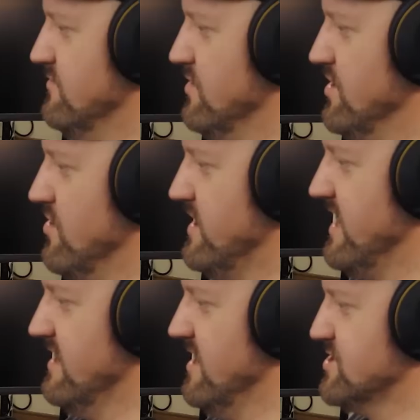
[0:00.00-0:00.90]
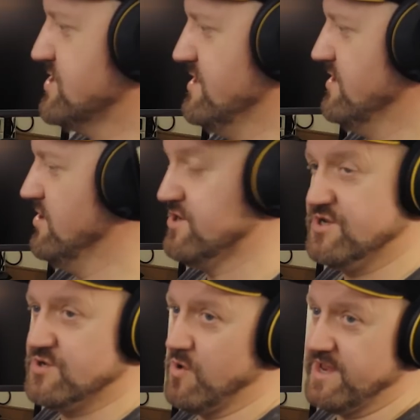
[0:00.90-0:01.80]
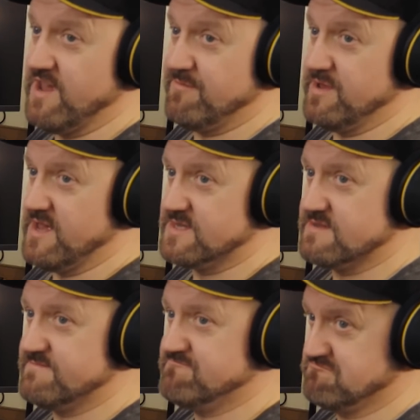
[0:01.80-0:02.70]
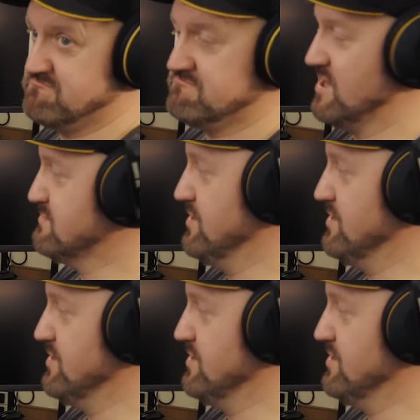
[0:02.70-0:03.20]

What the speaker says: we're not getting less than 120 FPS. That's